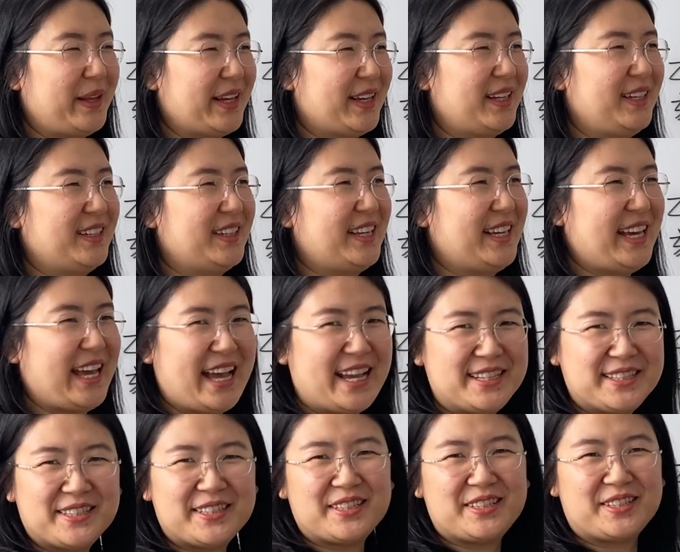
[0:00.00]
like a
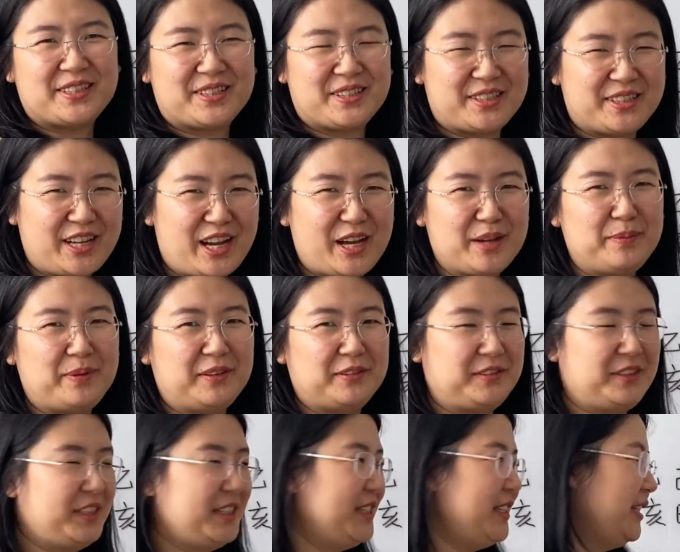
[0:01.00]
gangster type
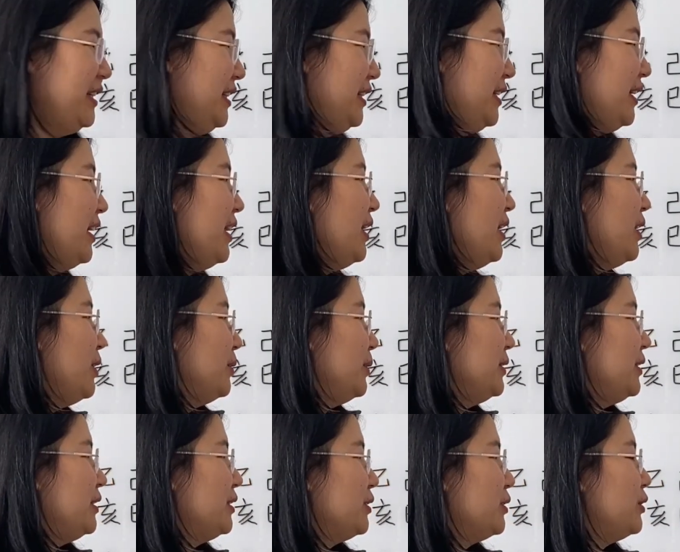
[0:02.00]
of qi,
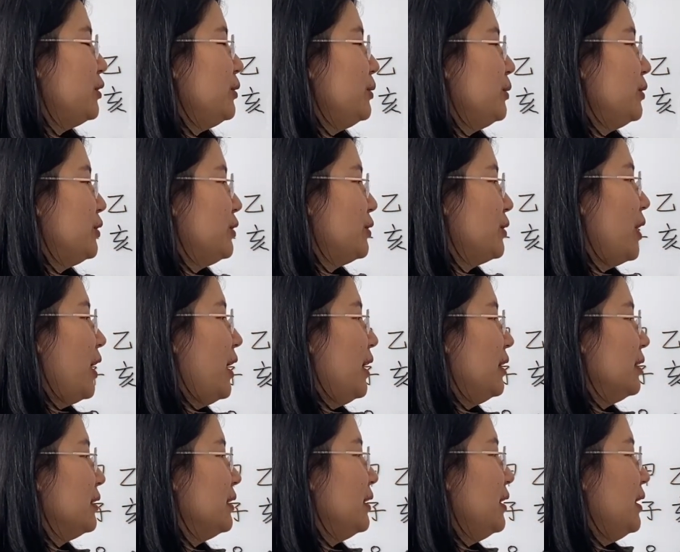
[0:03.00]
which is too
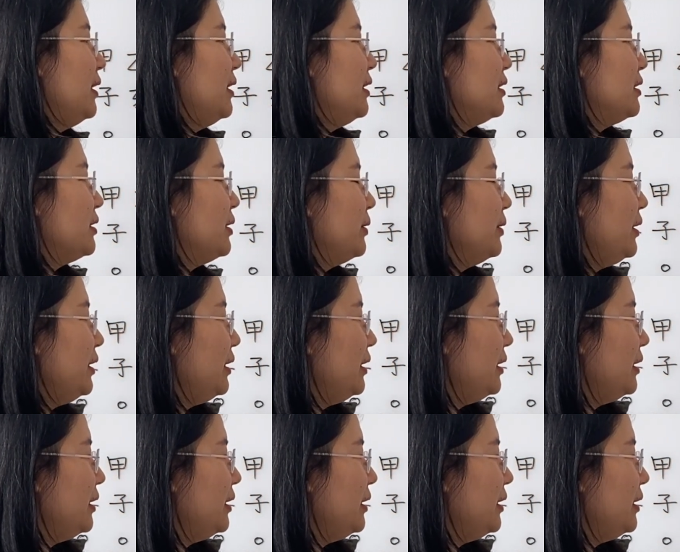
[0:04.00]
strong. So